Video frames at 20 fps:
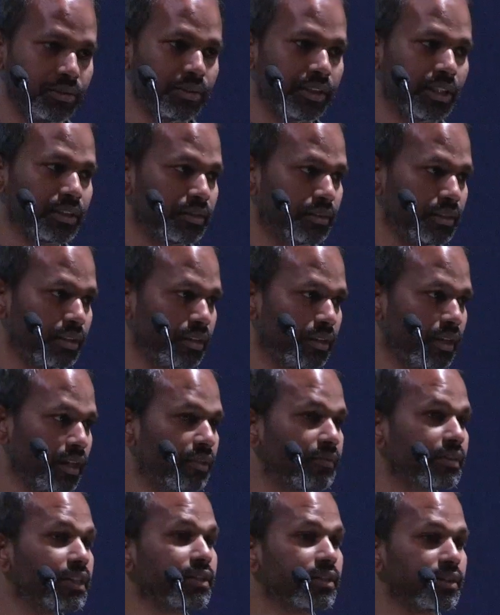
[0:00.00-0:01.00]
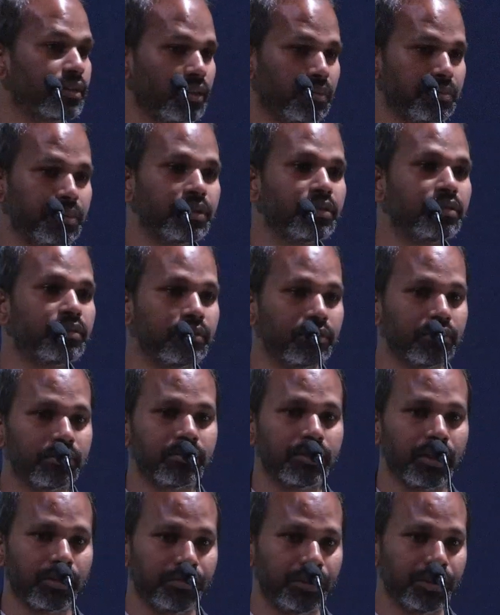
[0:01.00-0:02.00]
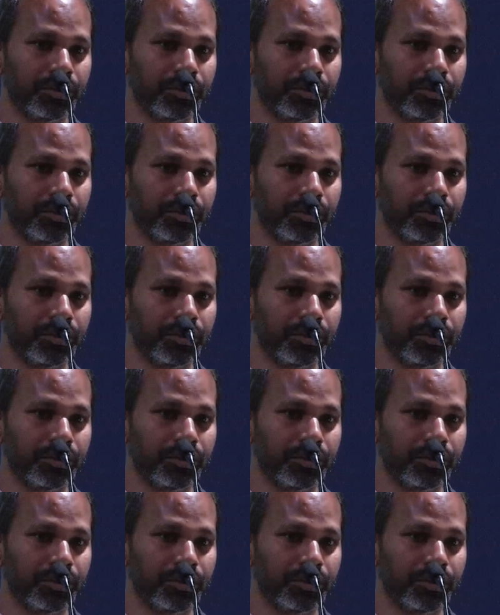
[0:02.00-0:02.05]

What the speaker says: So that's the kind of assumption that